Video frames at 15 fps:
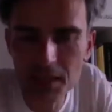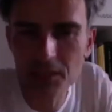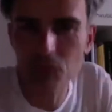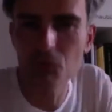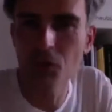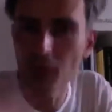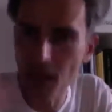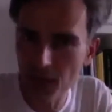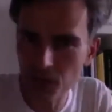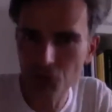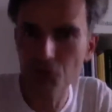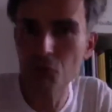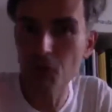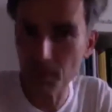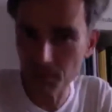relaunched her
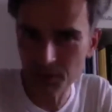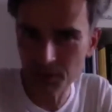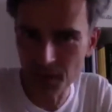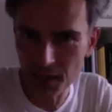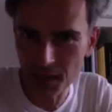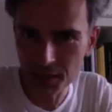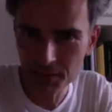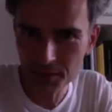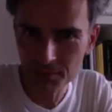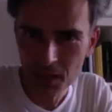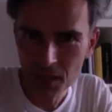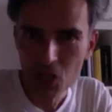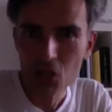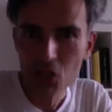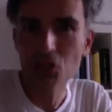website.
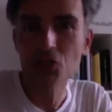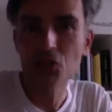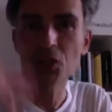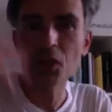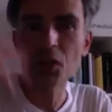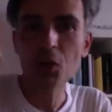She's on the